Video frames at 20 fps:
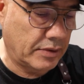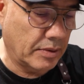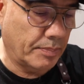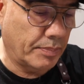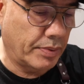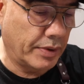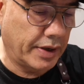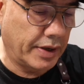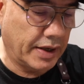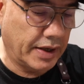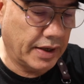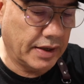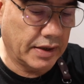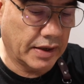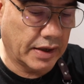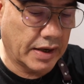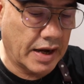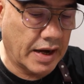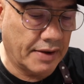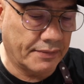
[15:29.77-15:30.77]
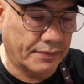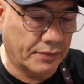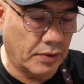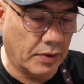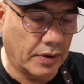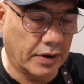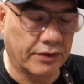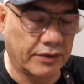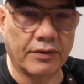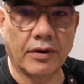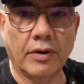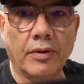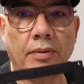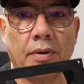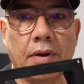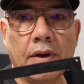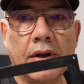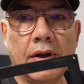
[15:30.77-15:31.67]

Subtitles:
to put it in the golf cart, so